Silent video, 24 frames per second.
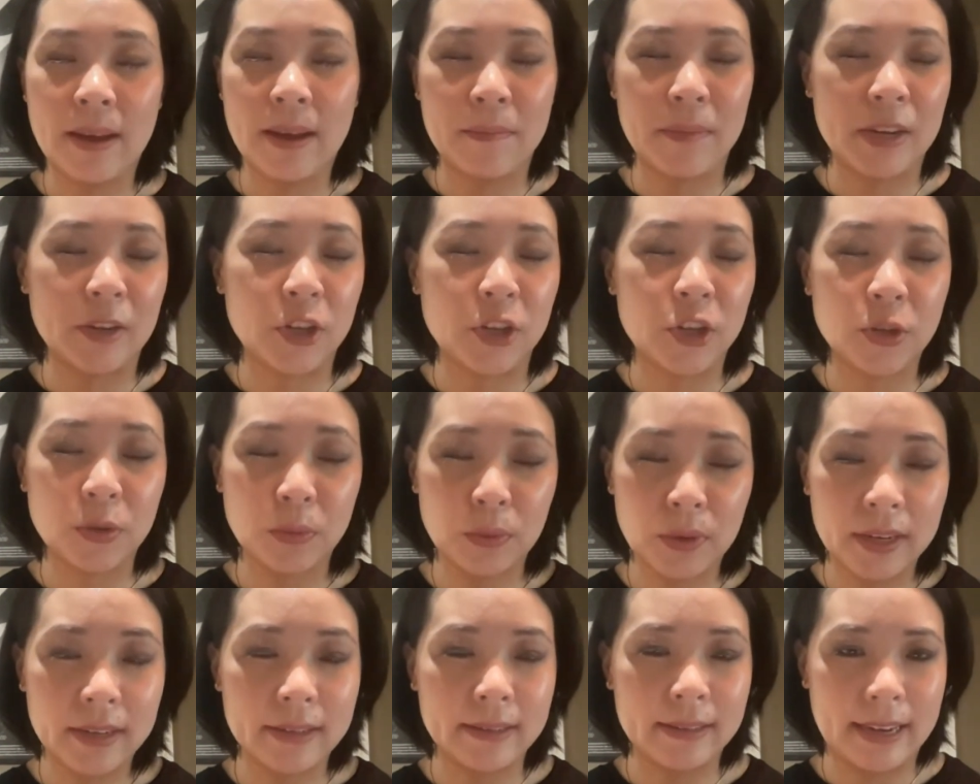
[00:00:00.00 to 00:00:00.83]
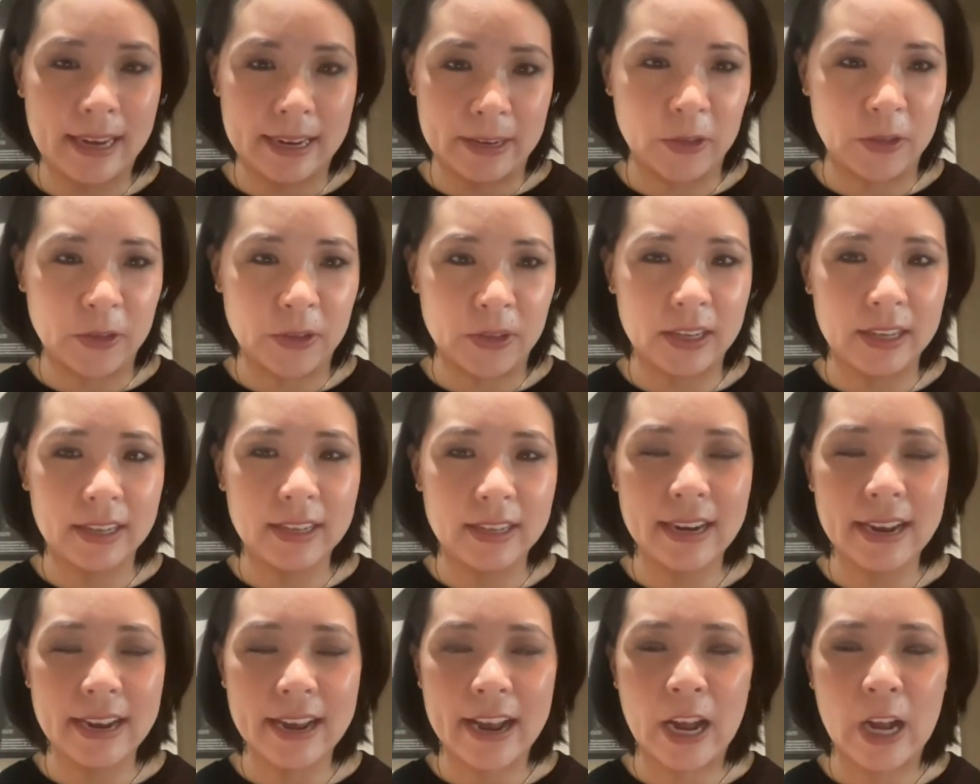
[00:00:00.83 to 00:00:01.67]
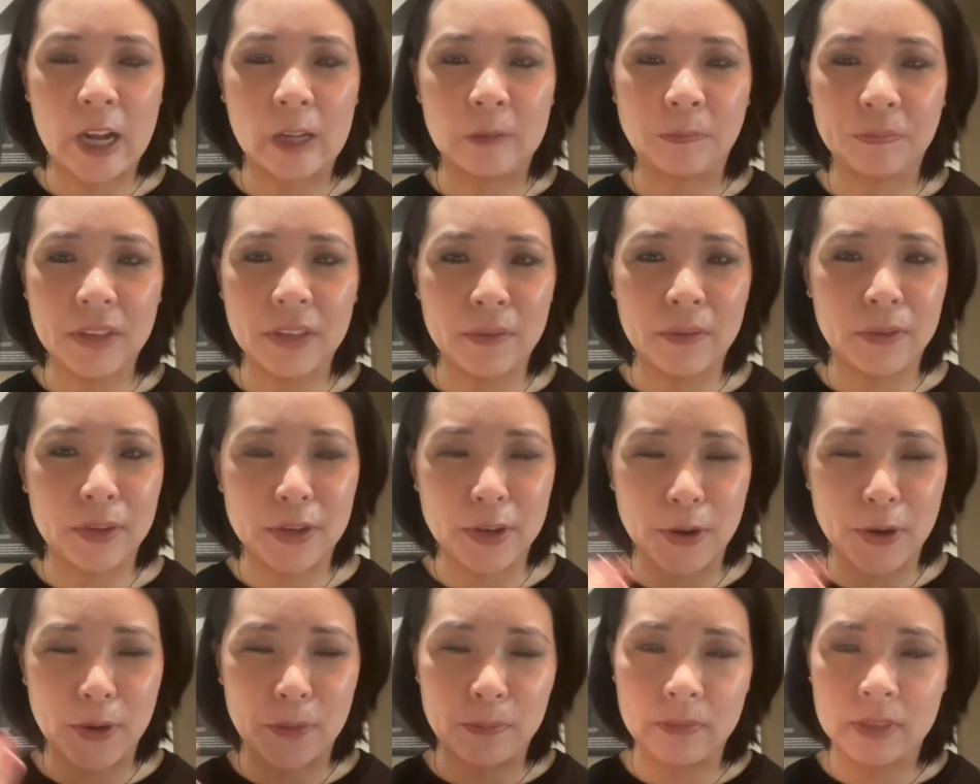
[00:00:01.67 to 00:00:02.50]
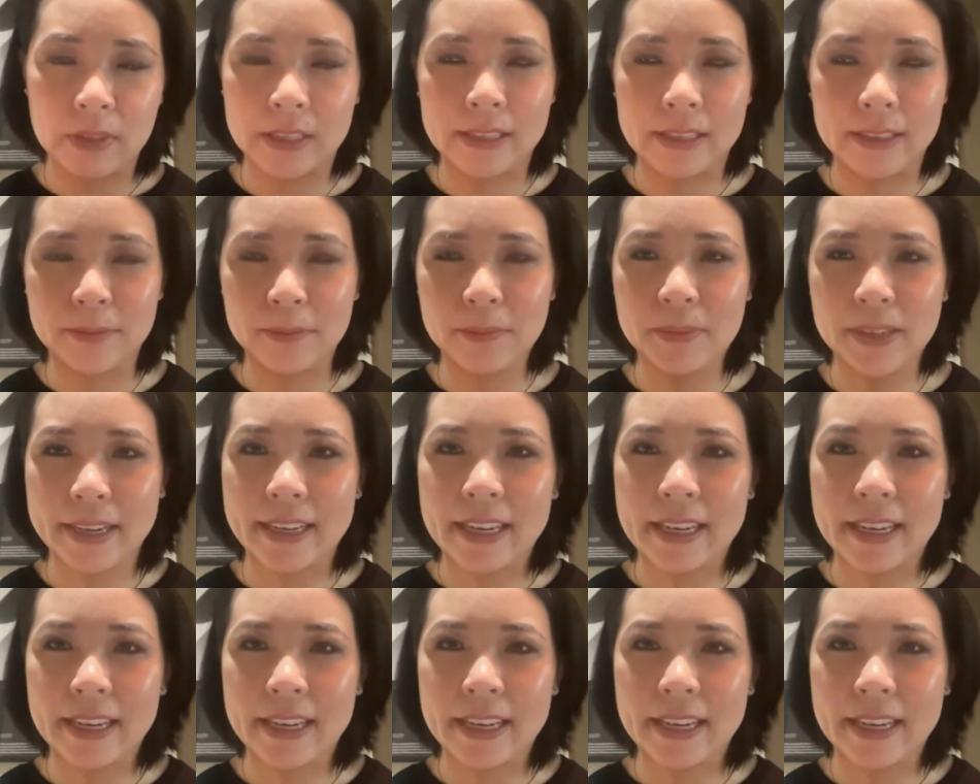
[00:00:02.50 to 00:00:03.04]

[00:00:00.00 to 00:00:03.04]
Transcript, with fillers: short answer, if you don't want to